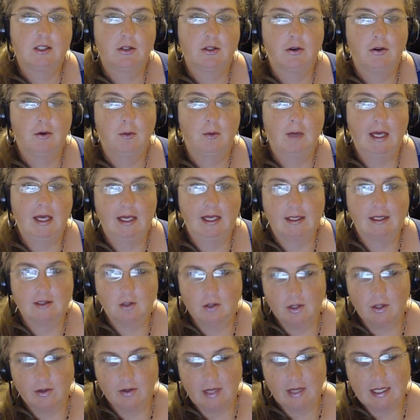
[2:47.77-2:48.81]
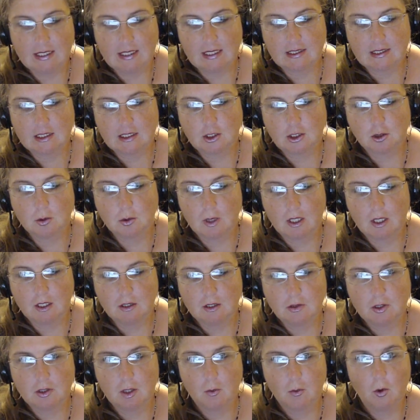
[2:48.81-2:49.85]
to make it so that that doesn't
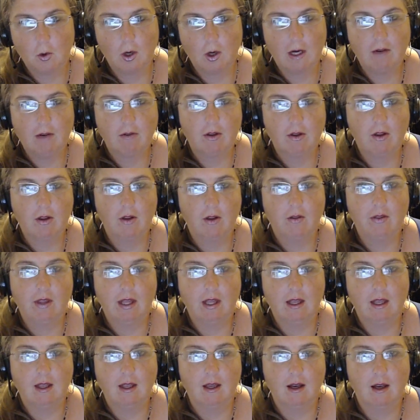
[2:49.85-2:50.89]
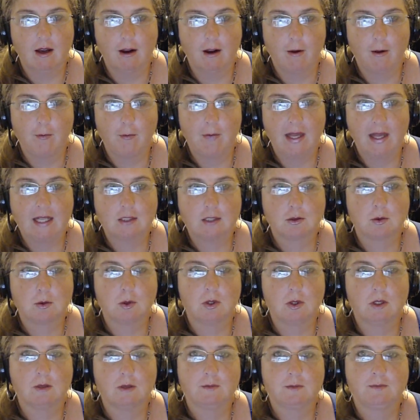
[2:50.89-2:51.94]
trigger you so more, even though the
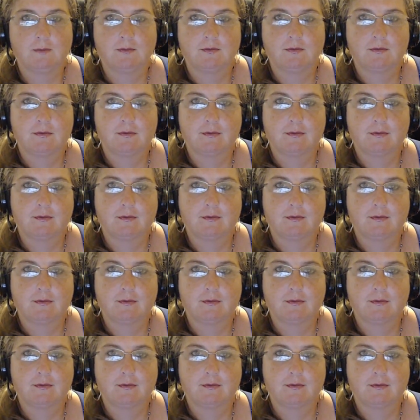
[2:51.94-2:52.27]
actual